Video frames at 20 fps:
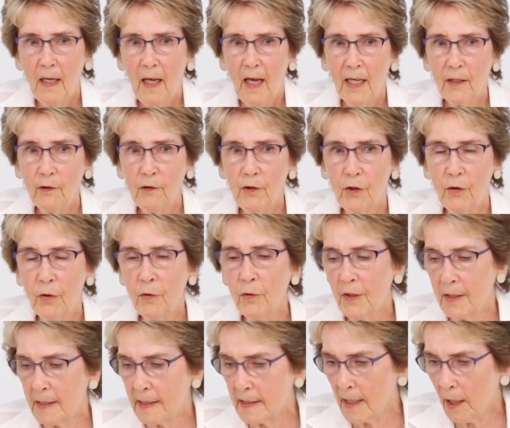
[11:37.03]
And to
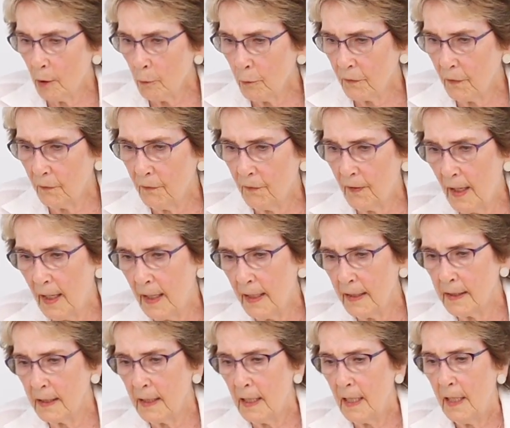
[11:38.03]
the south of
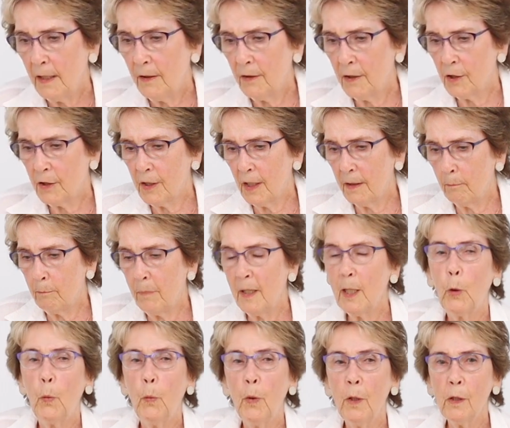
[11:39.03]
that, there's a big
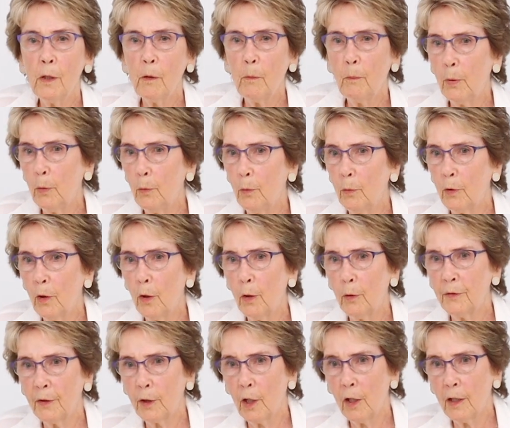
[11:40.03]
whirlpool
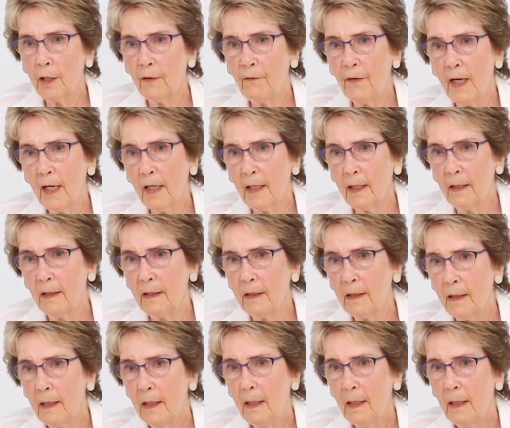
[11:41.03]
called the Corribrechen.